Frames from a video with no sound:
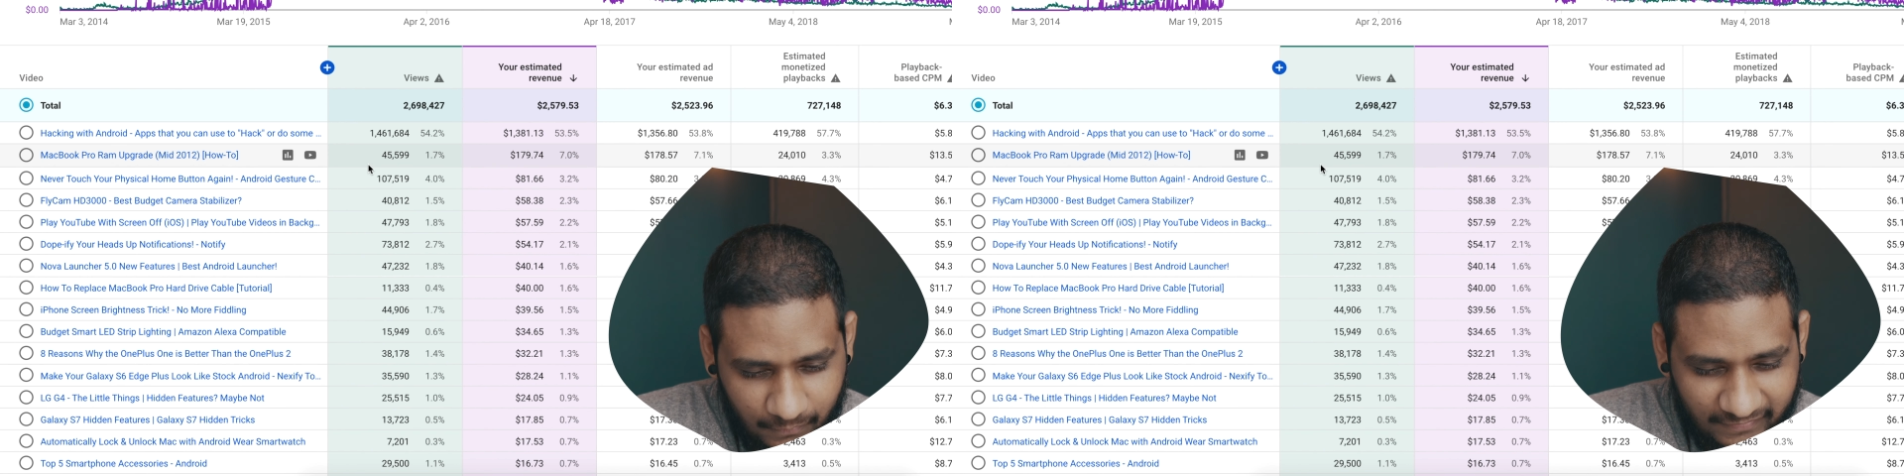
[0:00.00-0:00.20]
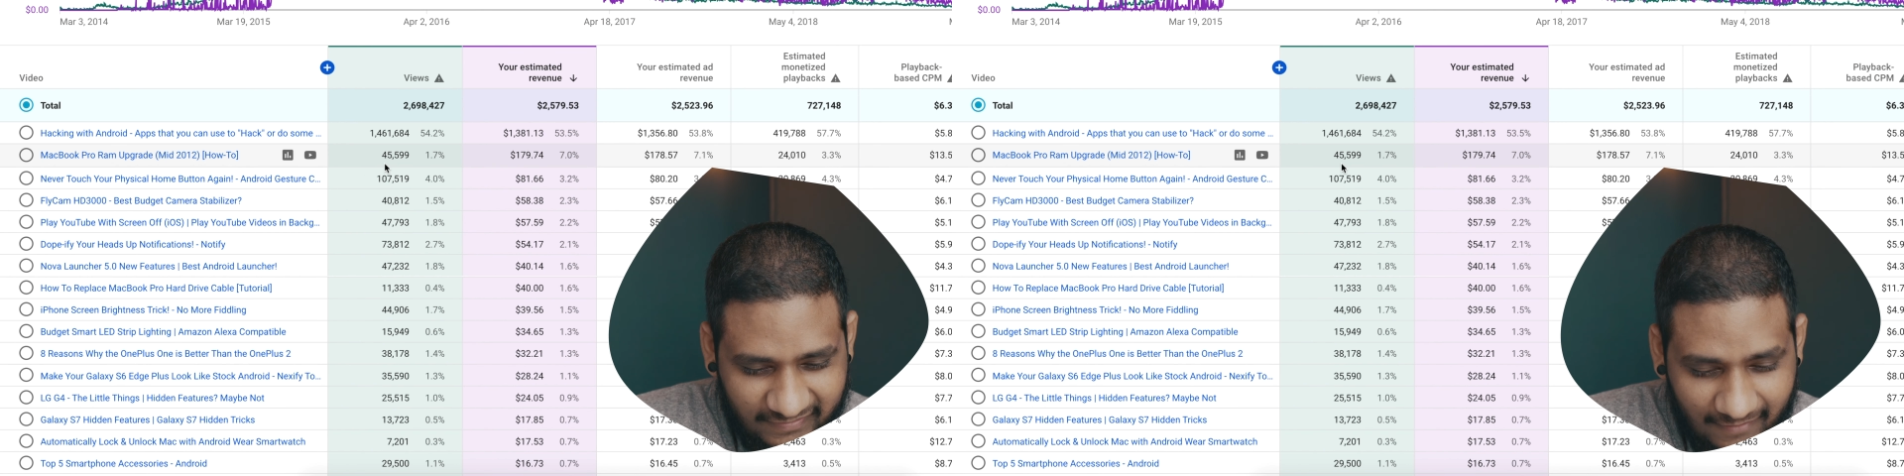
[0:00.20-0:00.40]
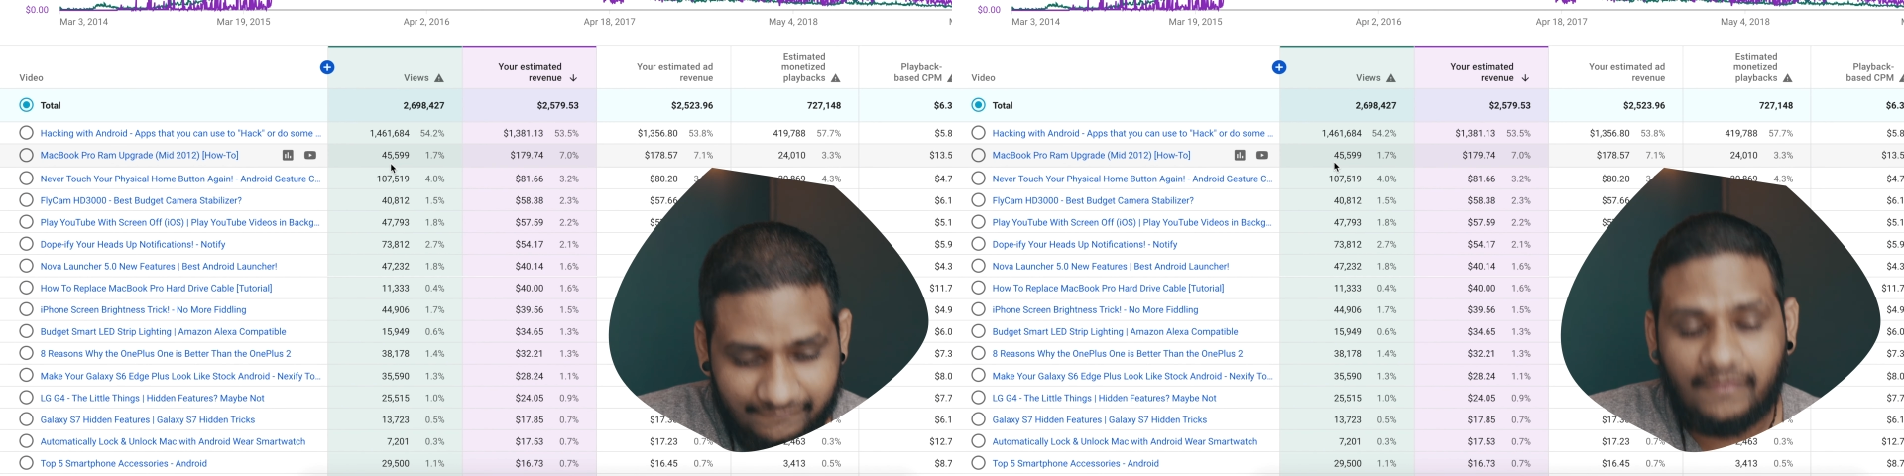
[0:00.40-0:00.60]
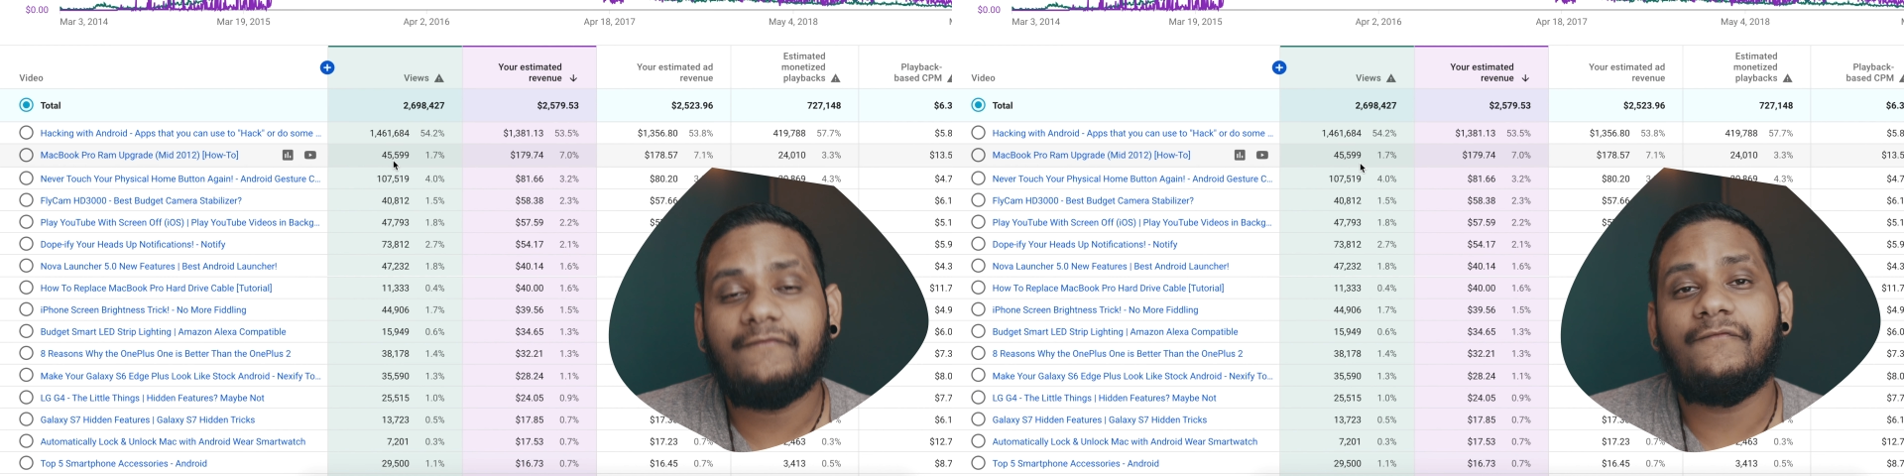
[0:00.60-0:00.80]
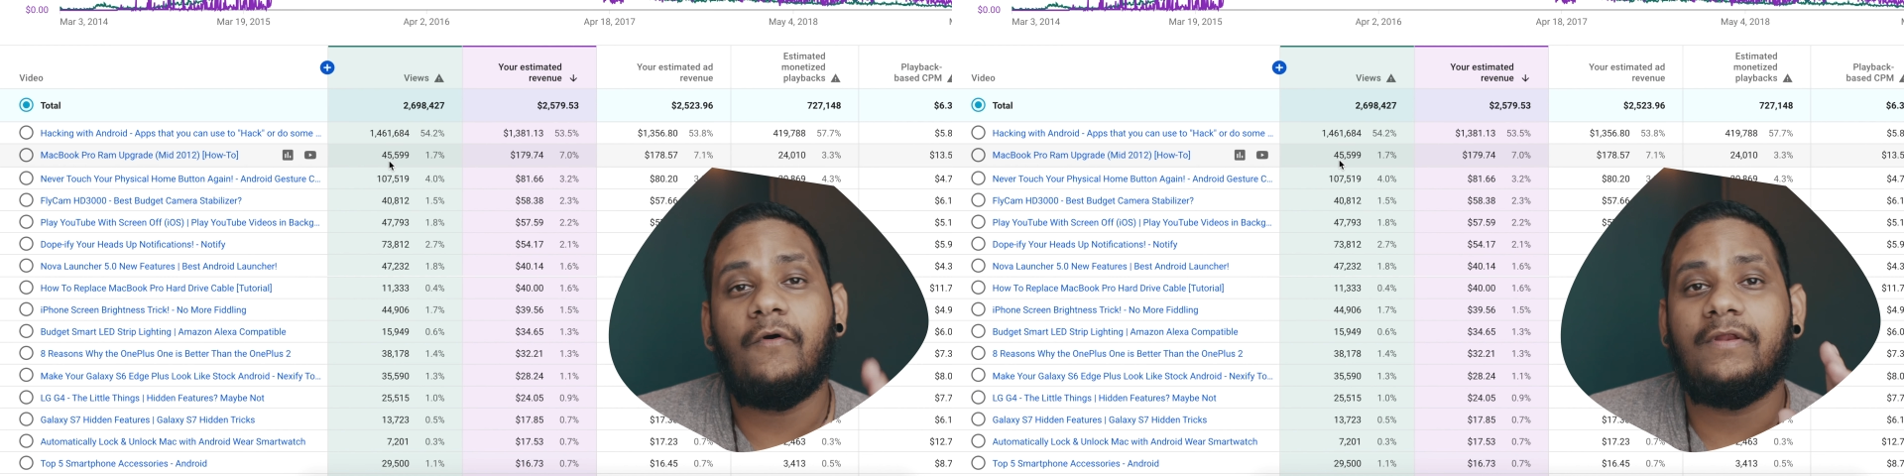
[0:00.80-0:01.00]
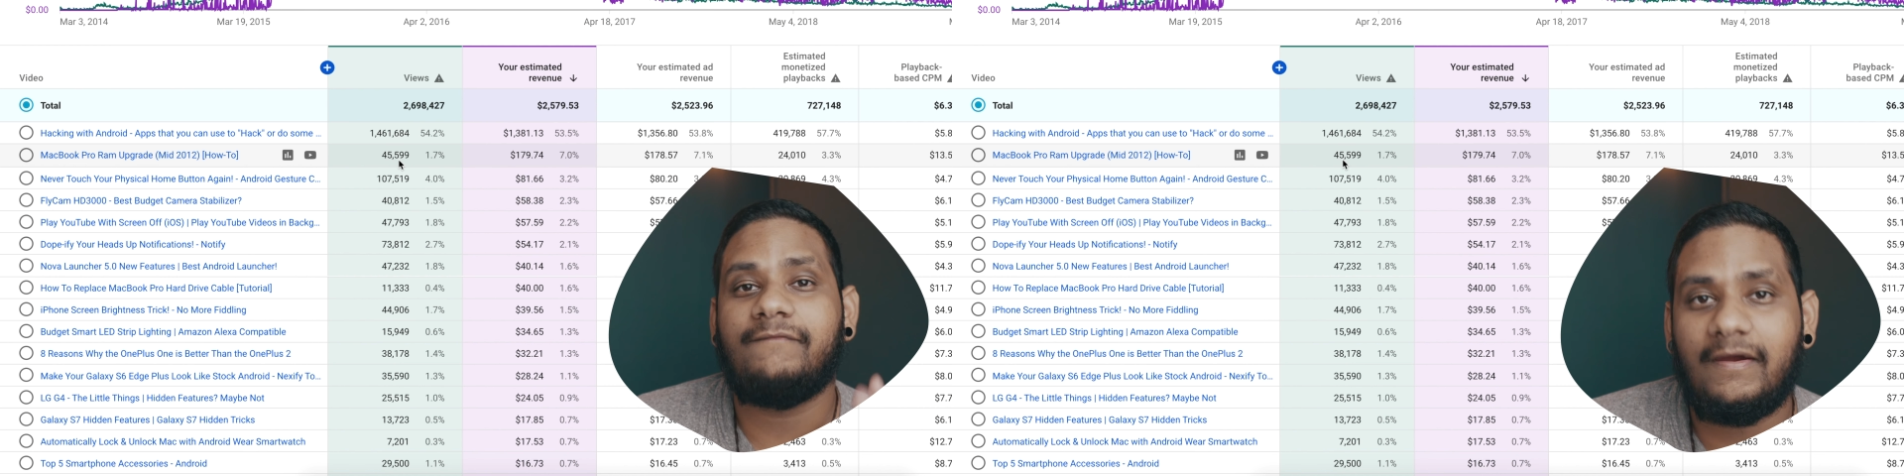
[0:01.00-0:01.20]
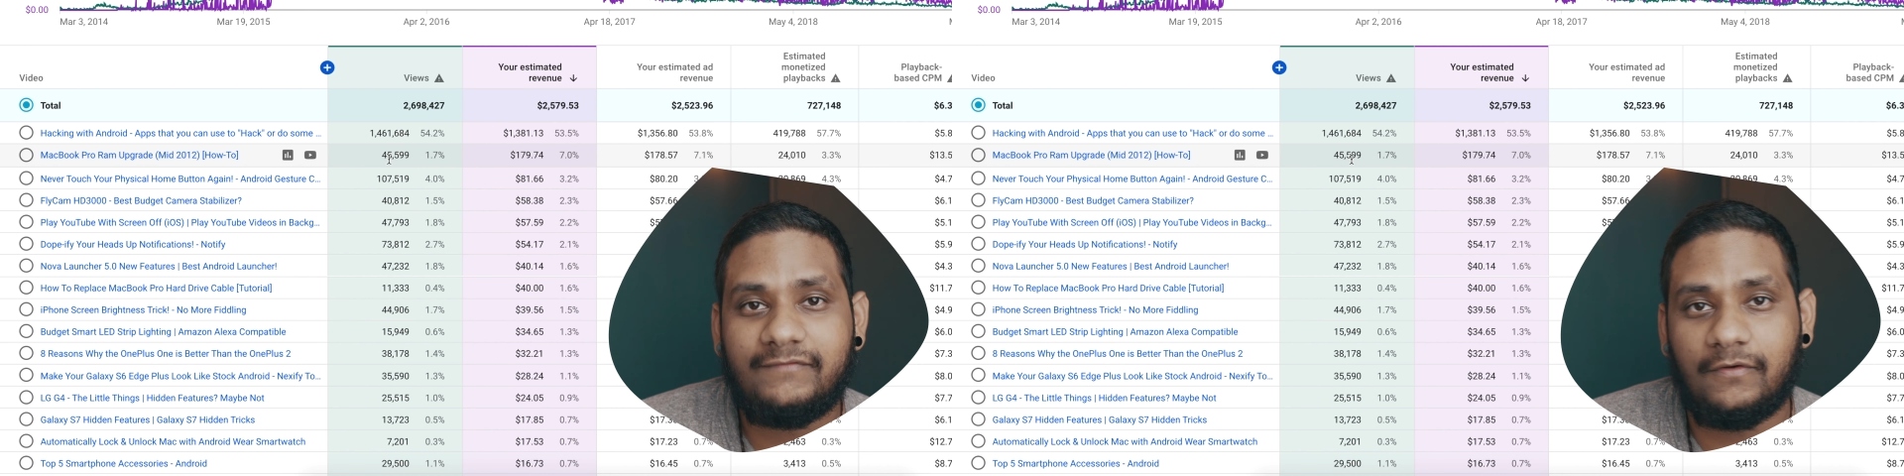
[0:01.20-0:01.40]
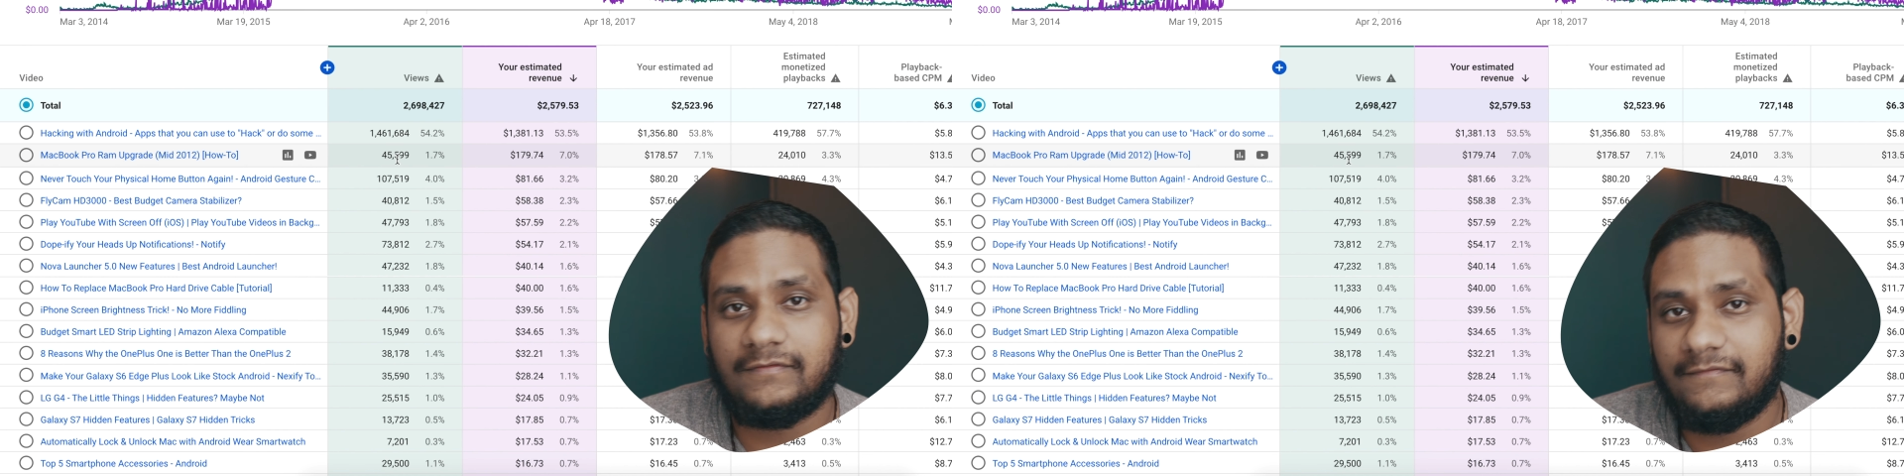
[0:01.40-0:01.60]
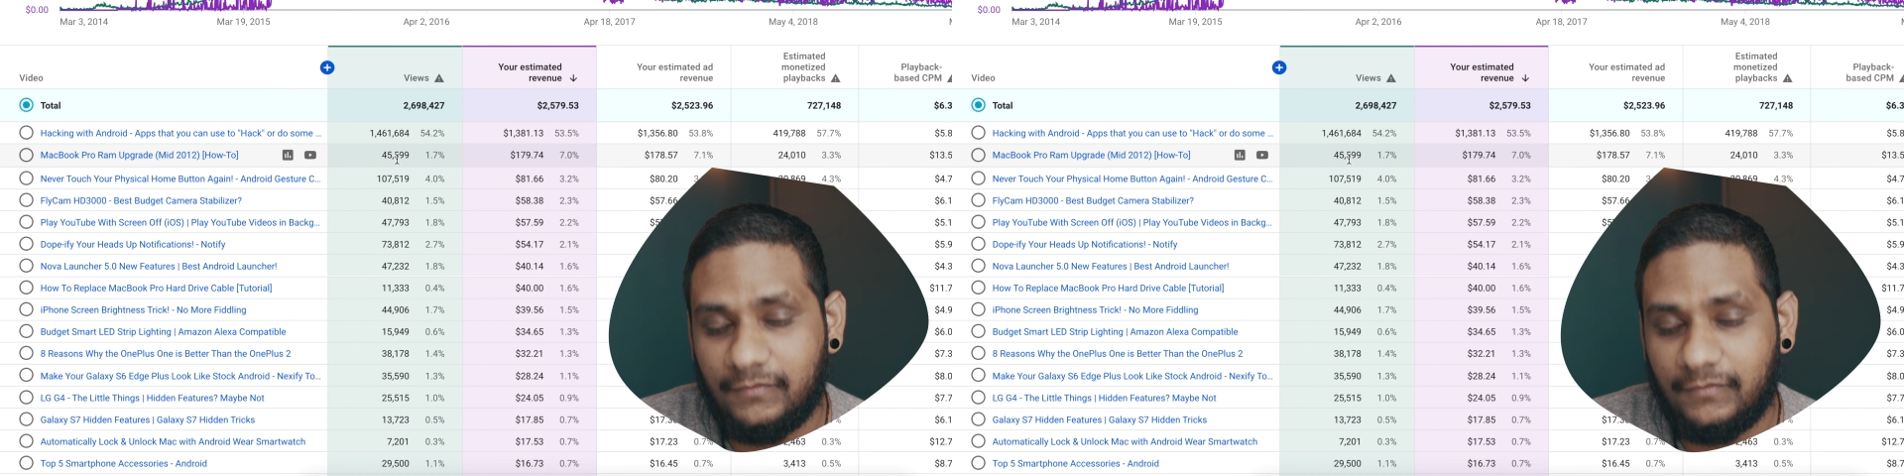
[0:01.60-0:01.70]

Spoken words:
which have 45,000